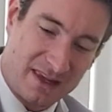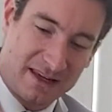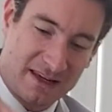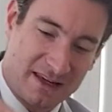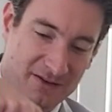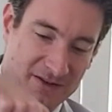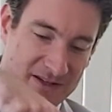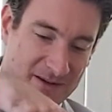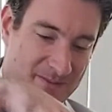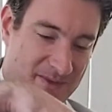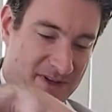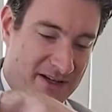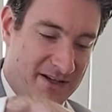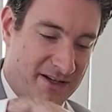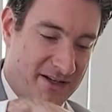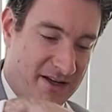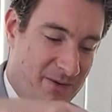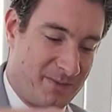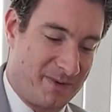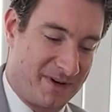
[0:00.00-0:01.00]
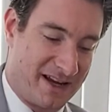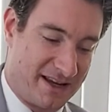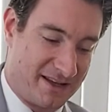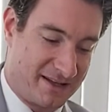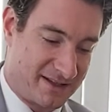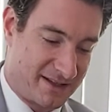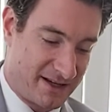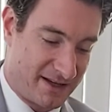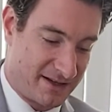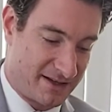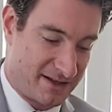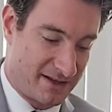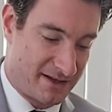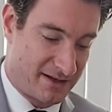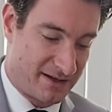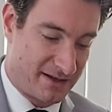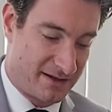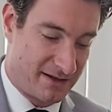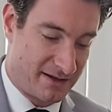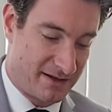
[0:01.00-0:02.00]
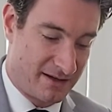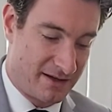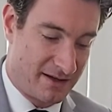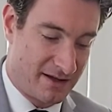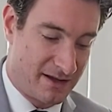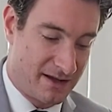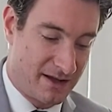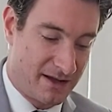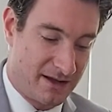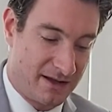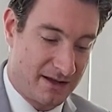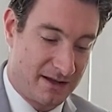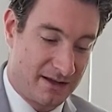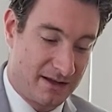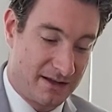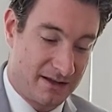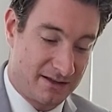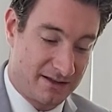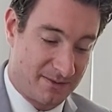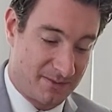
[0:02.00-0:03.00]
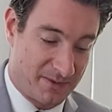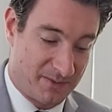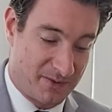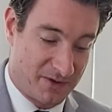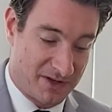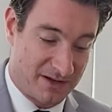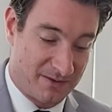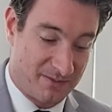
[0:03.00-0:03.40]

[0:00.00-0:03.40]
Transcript: give it something to go up against it. Simply put in a